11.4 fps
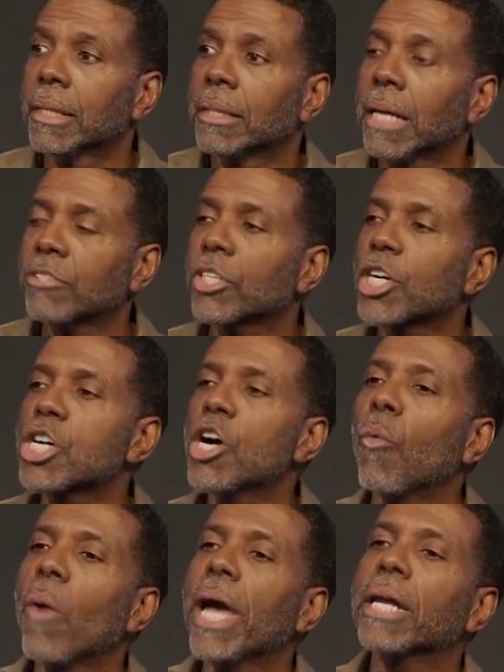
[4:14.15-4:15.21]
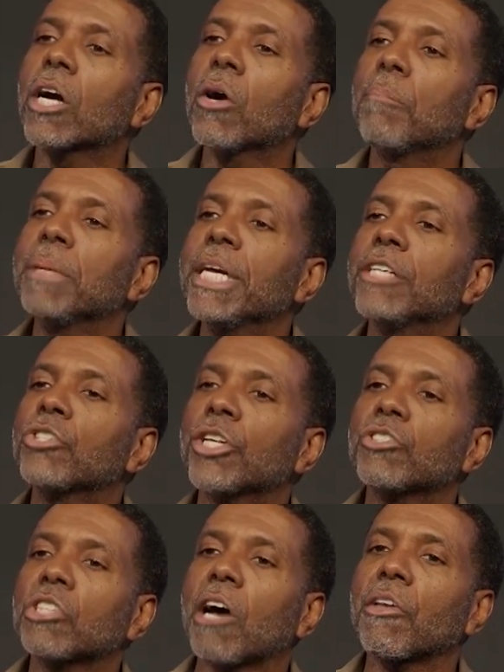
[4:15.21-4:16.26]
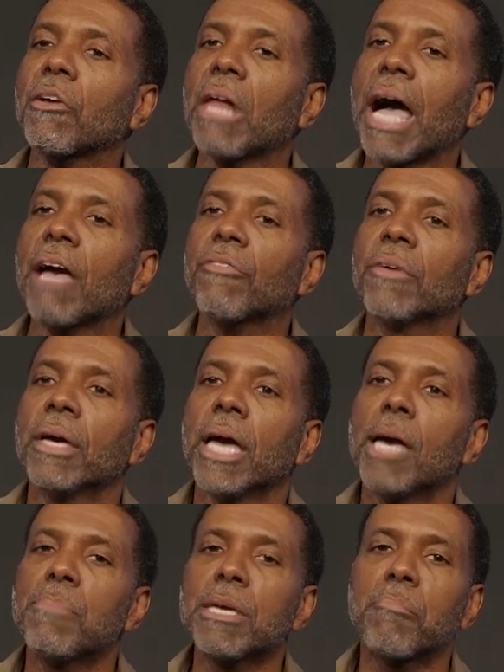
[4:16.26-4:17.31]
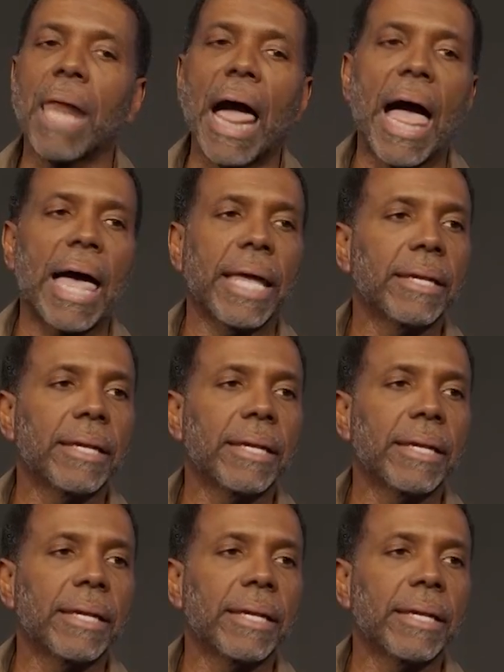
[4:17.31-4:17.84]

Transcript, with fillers: That's a good way to go be in church all your life and be blind.